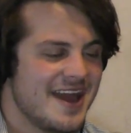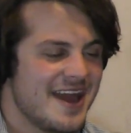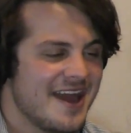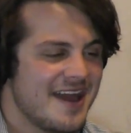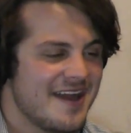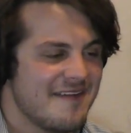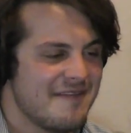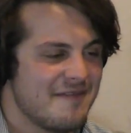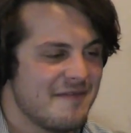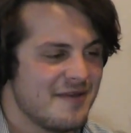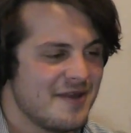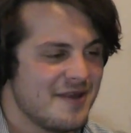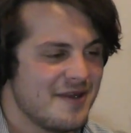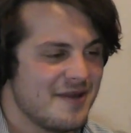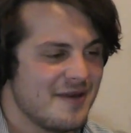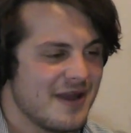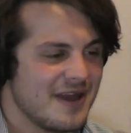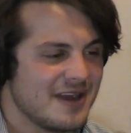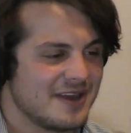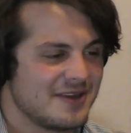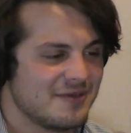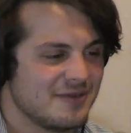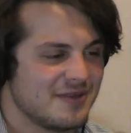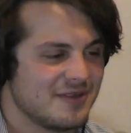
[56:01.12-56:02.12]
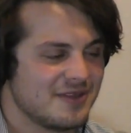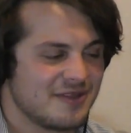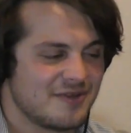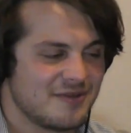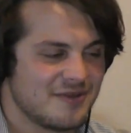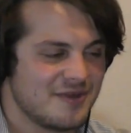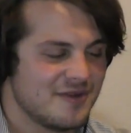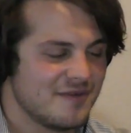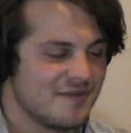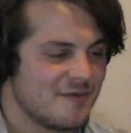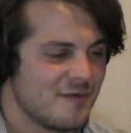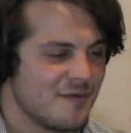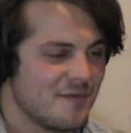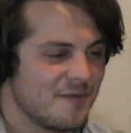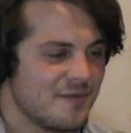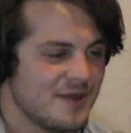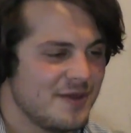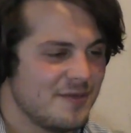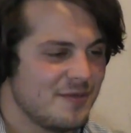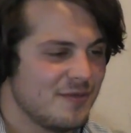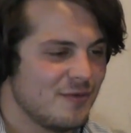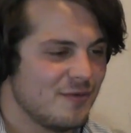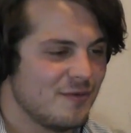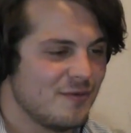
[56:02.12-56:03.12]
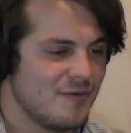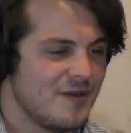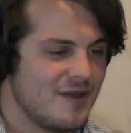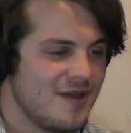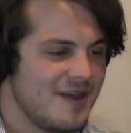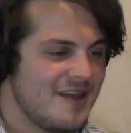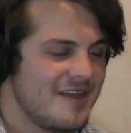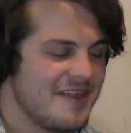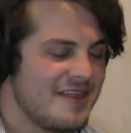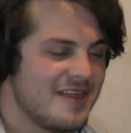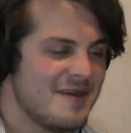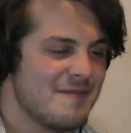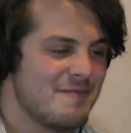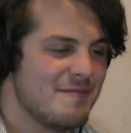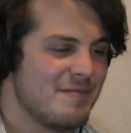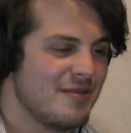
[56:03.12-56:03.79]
I've interacted with 3 or 4 people that